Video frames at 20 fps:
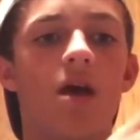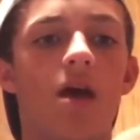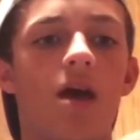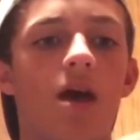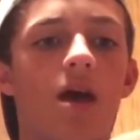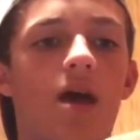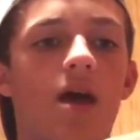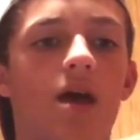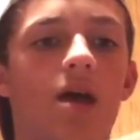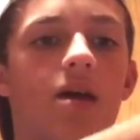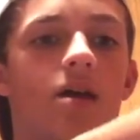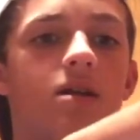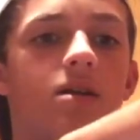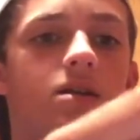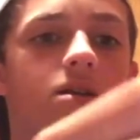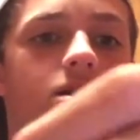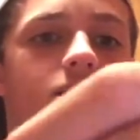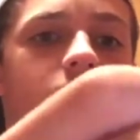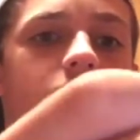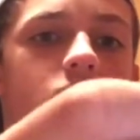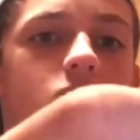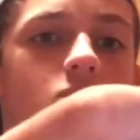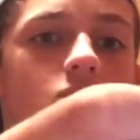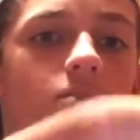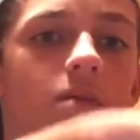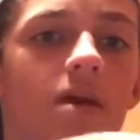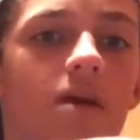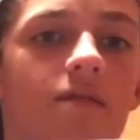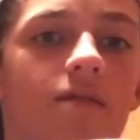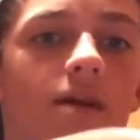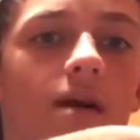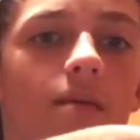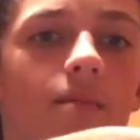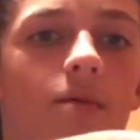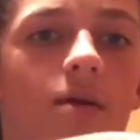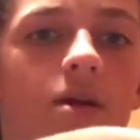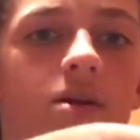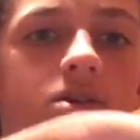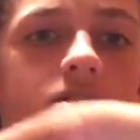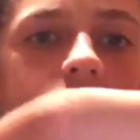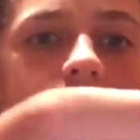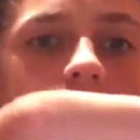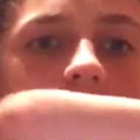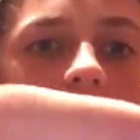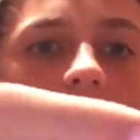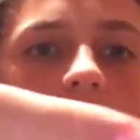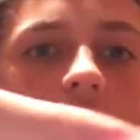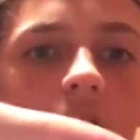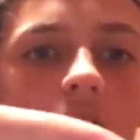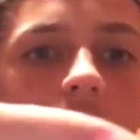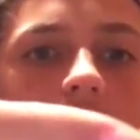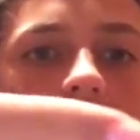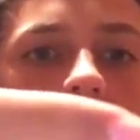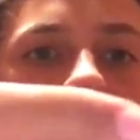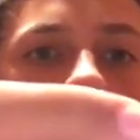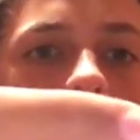And this would make vibrations right here,